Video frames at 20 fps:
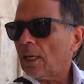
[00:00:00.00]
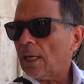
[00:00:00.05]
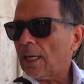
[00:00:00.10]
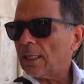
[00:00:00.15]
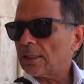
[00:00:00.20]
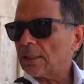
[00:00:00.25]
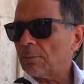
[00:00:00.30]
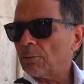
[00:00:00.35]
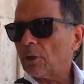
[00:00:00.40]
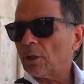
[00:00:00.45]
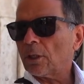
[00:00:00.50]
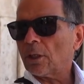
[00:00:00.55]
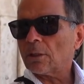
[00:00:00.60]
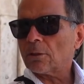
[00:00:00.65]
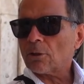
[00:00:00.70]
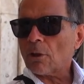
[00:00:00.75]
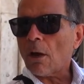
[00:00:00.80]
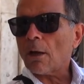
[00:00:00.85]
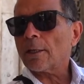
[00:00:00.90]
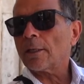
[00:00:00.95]
As I'm gonna
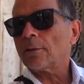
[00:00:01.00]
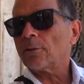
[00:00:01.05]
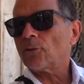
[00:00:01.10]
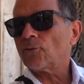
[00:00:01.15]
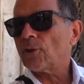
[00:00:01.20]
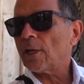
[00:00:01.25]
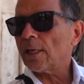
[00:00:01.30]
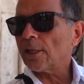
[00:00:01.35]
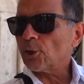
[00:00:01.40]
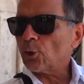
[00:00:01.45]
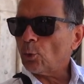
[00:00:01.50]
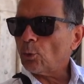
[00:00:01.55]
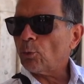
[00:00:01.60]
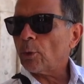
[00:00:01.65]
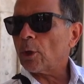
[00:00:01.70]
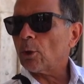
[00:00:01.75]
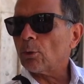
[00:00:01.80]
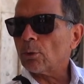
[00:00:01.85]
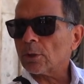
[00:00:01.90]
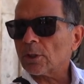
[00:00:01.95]
talk in details when
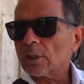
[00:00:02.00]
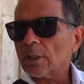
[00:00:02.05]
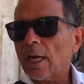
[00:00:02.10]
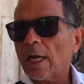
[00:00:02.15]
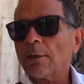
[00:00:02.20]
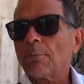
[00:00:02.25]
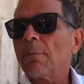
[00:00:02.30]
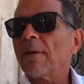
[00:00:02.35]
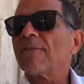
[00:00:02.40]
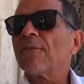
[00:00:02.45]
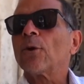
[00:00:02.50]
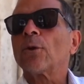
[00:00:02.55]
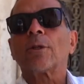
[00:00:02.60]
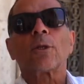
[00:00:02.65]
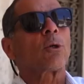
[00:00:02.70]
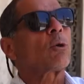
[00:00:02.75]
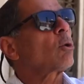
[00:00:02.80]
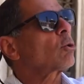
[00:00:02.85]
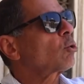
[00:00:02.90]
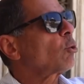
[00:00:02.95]
we go inside, before
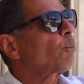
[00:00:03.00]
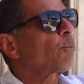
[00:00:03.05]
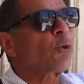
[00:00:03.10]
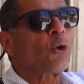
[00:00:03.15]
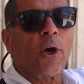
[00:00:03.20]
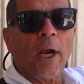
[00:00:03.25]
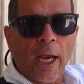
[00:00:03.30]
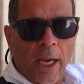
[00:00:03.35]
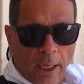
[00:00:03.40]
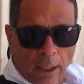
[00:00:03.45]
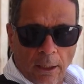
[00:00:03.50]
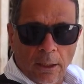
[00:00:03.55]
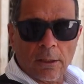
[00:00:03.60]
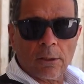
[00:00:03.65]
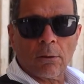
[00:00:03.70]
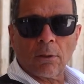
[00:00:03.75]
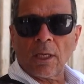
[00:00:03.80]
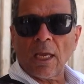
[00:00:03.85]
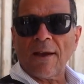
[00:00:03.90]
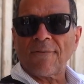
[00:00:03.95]
they go to pray,
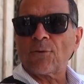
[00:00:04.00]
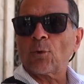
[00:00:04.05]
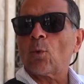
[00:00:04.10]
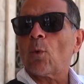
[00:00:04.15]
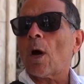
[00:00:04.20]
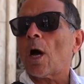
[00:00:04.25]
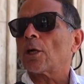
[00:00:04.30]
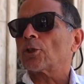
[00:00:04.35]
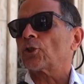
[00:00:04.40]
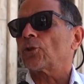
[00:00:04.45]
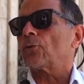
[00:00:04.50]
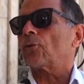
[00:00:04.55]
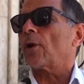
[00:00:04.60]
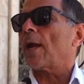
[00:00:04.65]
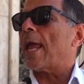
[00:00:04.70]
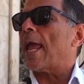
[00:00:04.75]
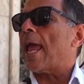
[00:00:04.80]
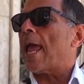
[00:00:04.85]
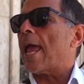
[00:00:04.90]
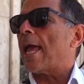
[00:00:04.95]
so they have to wash their
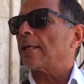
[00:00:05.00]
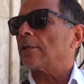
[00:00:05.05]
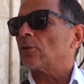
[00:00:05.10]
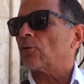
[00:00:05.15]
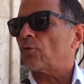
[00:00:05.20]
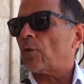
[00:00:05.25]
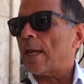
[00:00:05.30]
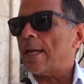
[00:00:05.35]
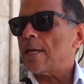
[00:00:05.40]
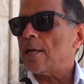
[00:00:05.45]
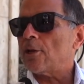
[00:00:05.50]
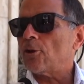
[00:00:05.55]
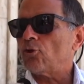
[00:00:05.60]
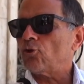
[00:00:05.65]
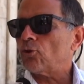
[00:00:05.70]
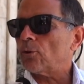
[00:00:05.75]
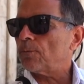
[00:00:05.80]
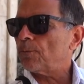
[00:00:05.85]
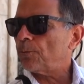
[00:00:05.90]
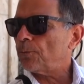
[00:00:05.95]
hands,
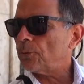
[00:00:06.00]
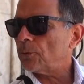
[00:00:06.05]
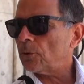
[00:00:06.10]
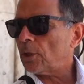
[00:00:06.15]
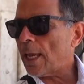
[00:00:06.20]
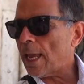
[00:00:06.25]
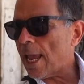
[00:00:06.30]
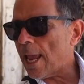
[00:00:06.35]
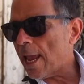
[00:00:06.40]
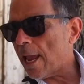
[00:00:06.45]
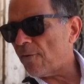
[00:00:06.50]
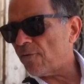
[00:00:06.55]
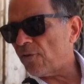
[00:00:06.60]
face, eh,